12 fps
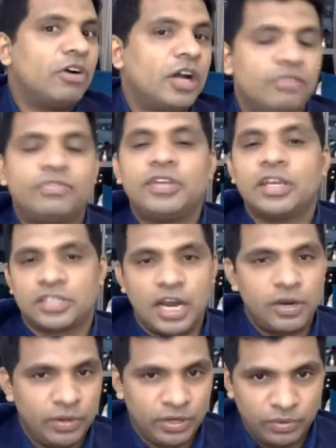if you
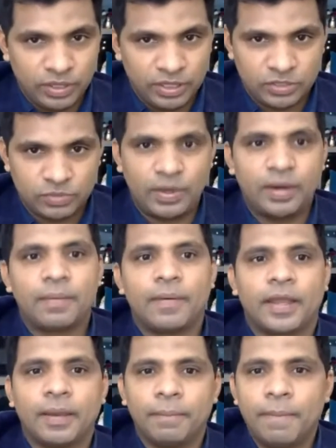start doing this one.
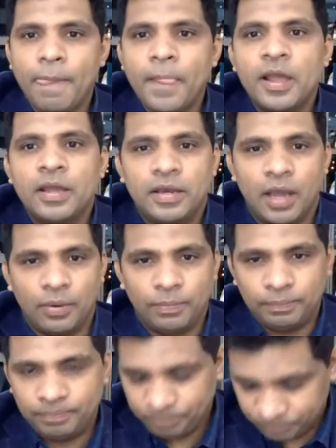Okay.
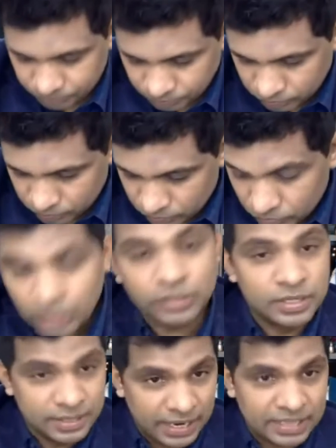Now, this
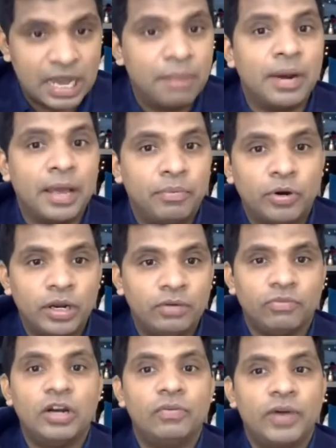is an example I put
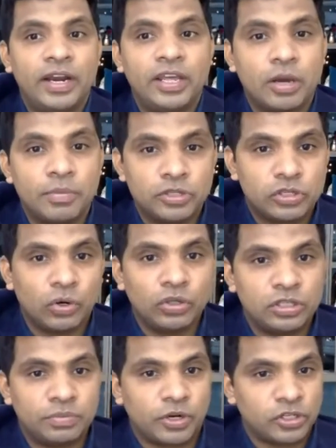it. Worldwide e-commerce
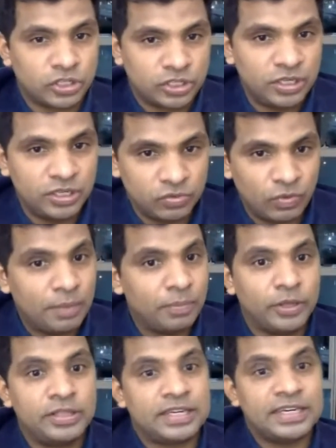growth projection is
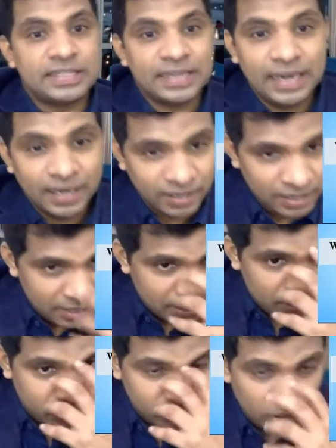1.3 trillion
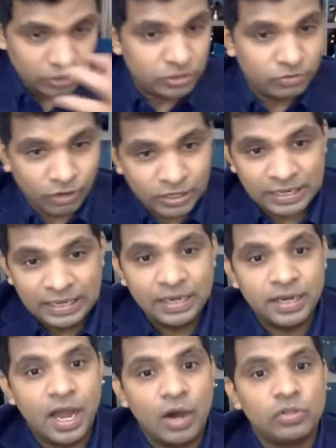
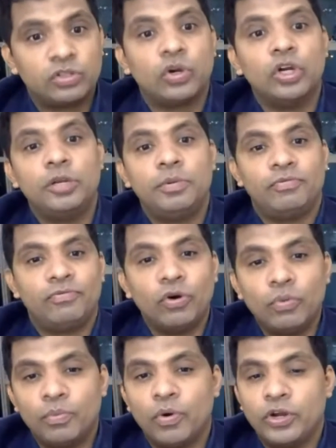2014. Now it's going to be
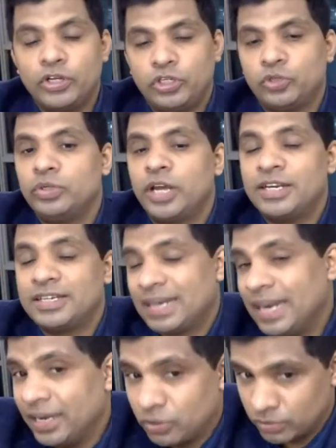4.29
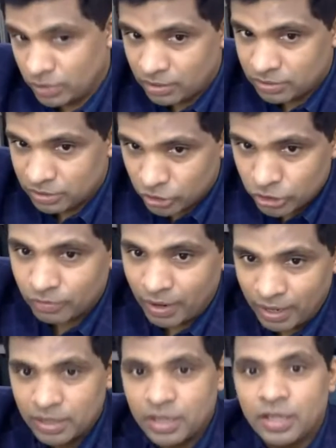trillion 2021.